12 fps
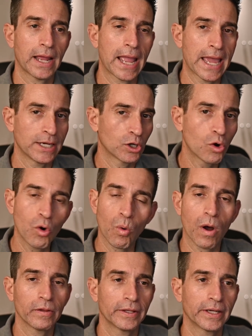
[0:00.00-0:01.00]
and
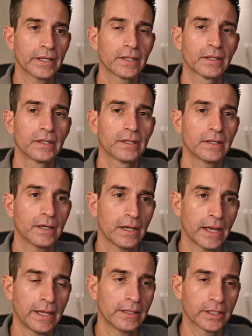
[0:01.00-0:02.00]
quality,
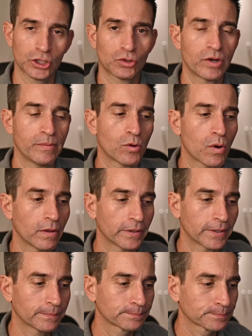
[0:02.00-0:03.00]
and extreme quality.